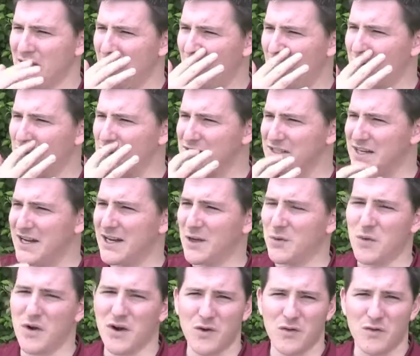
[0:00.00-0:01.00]

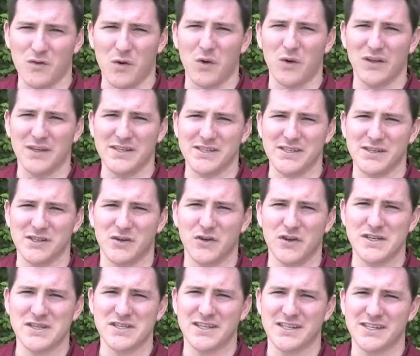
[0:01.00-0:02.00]
understanding what our role is as
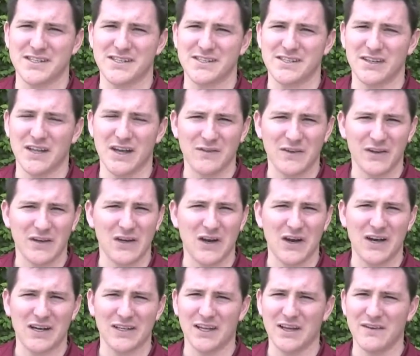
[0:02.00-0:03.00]
Christians, loving
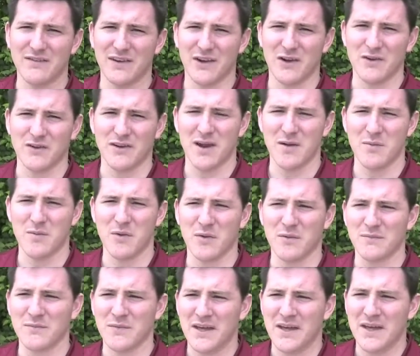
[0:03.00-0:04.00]
God, loving our neighbor,